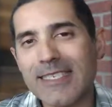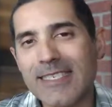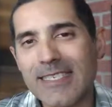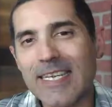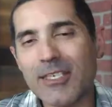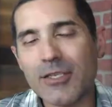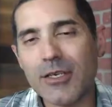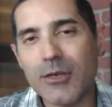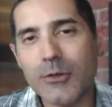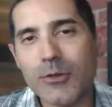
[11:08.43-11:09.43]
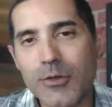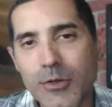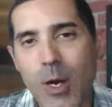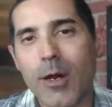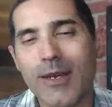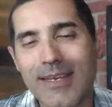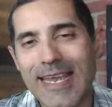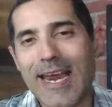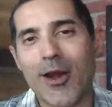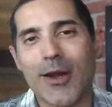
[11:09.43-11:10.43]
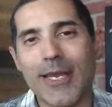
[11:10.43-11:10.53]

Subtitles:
since you started care